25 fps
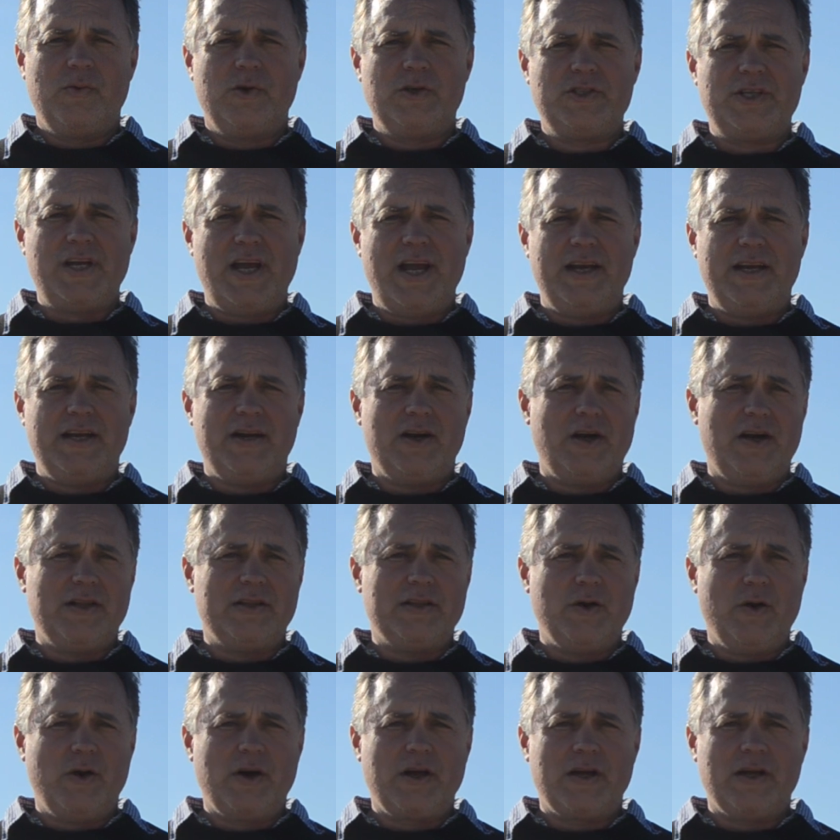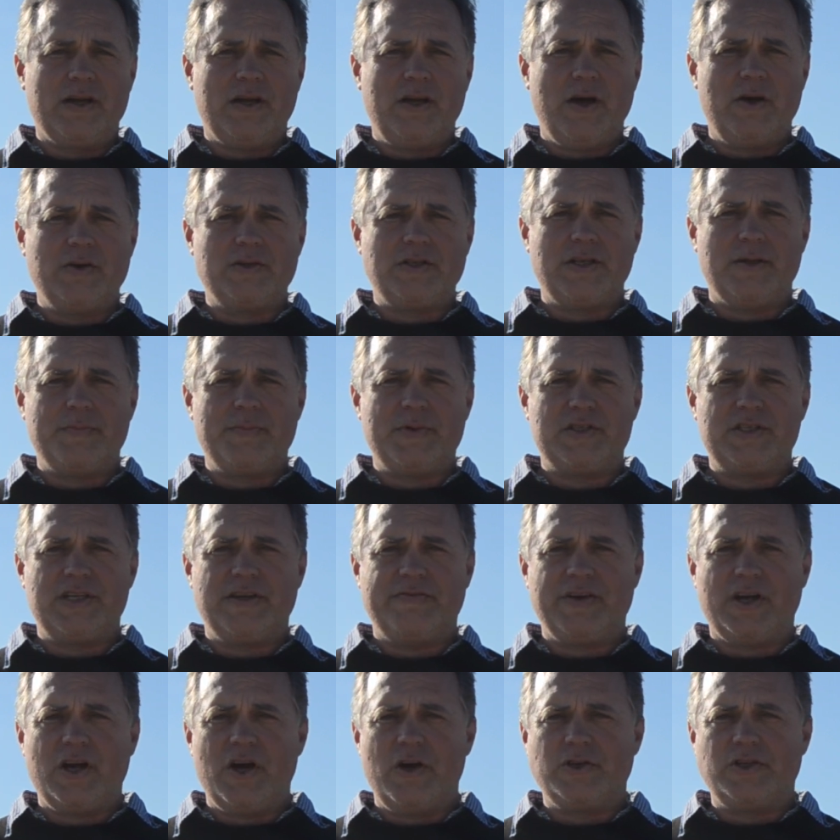standing here on the Oregon coast of the
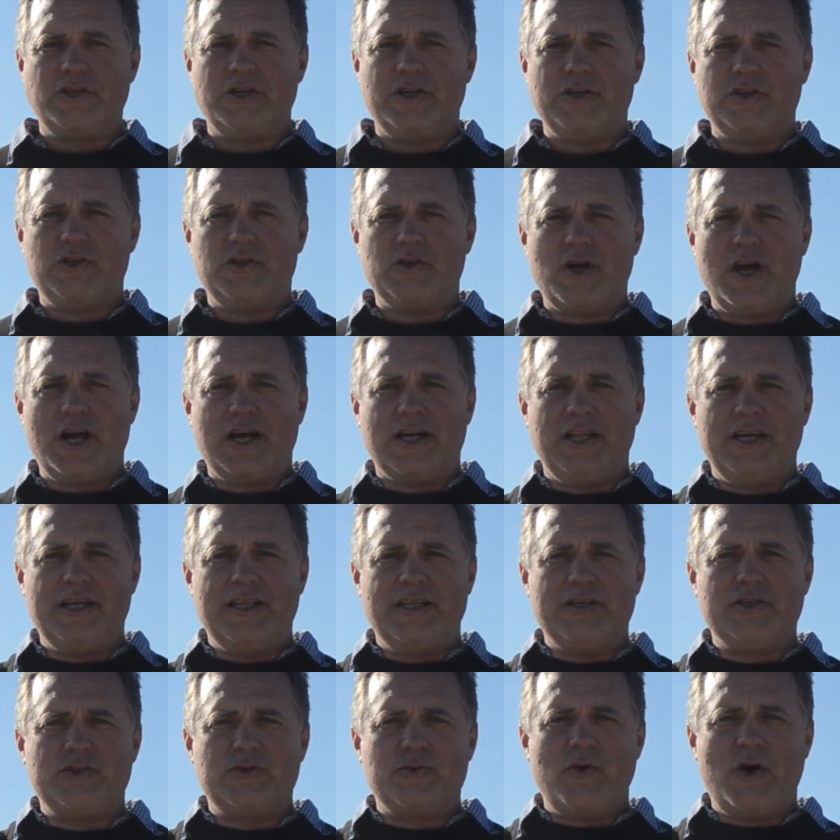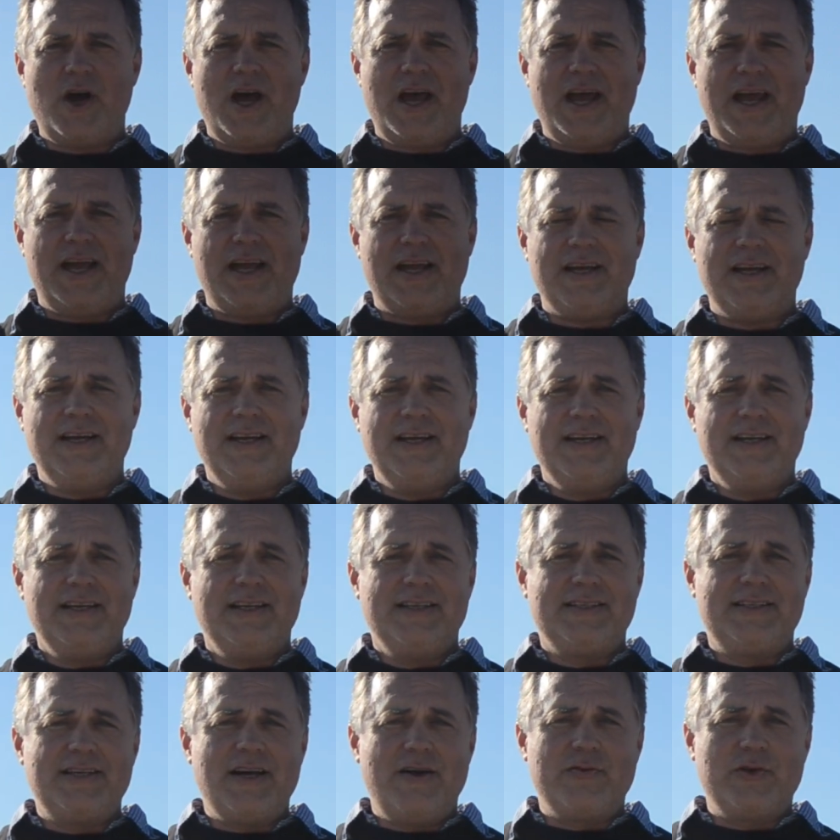Pacific Ocean, directly this way,
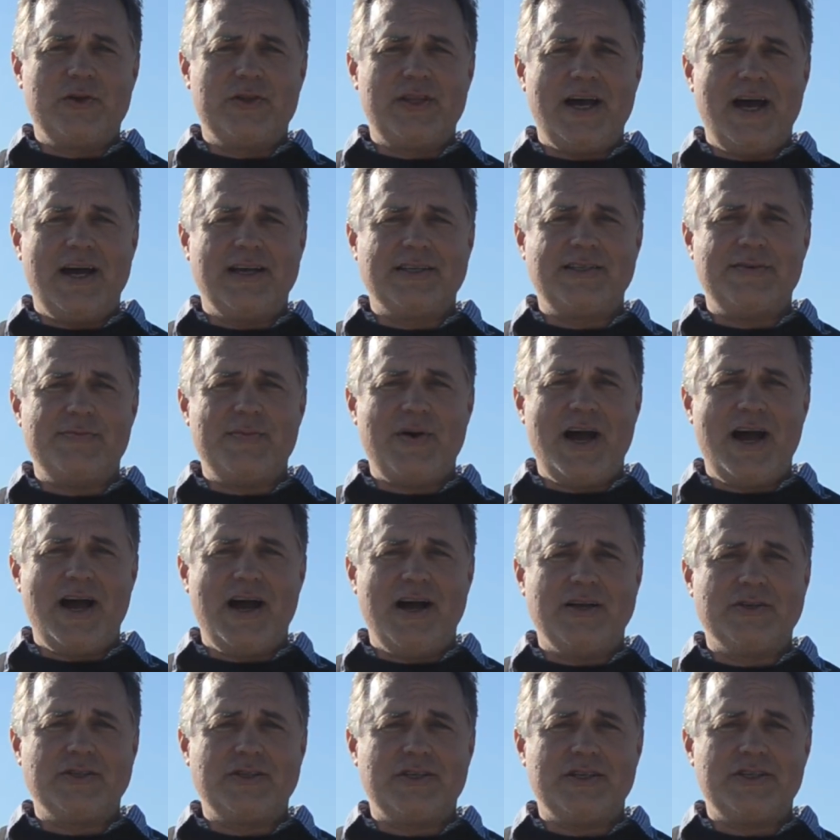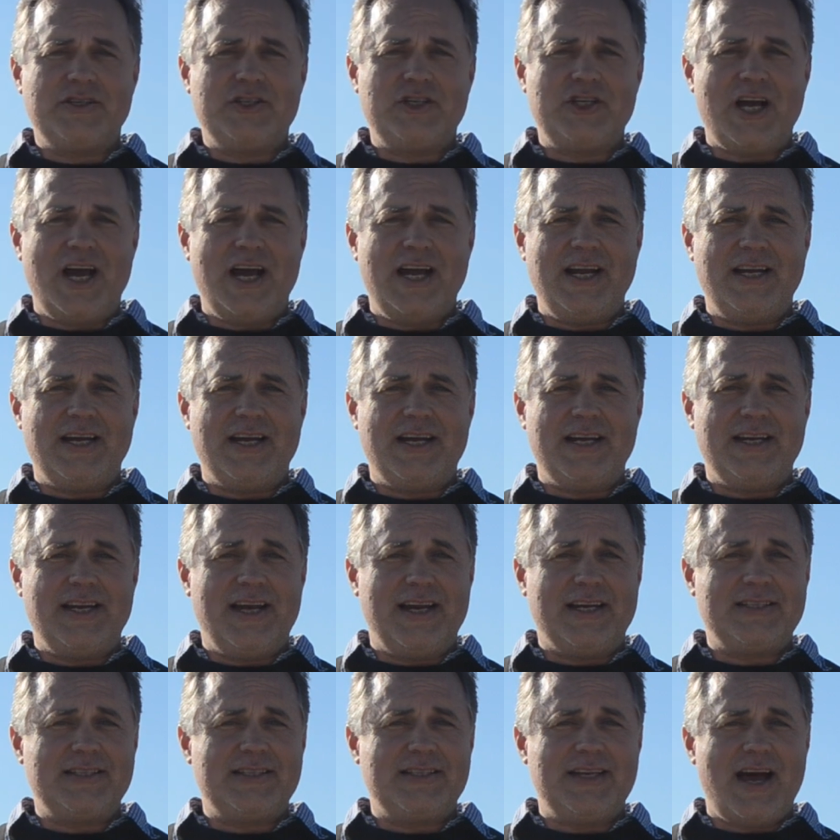several thousand miles, is China,
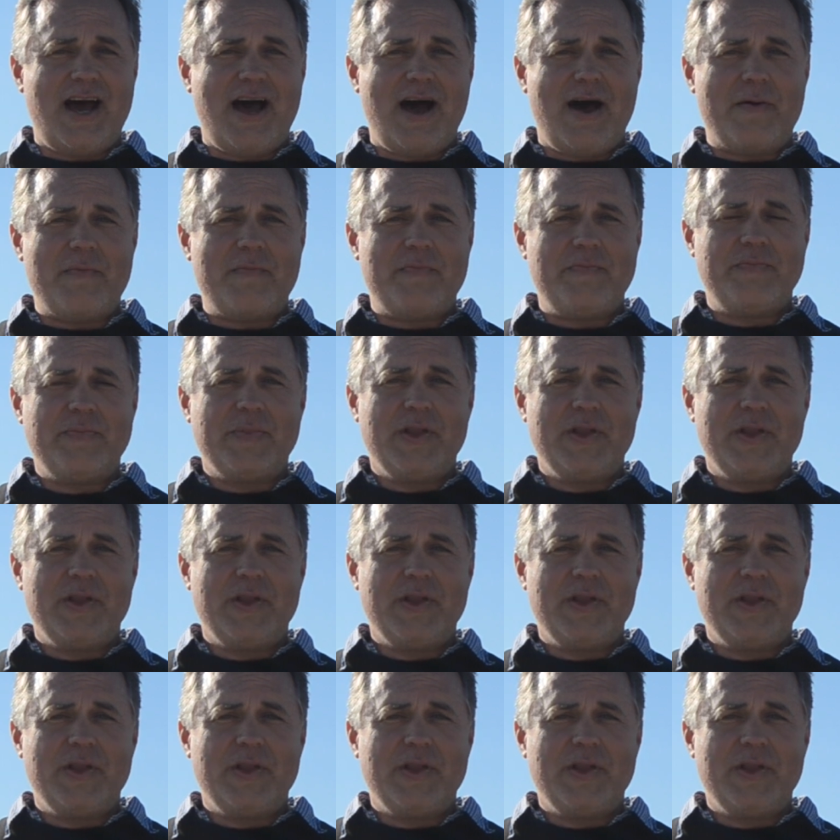next stop.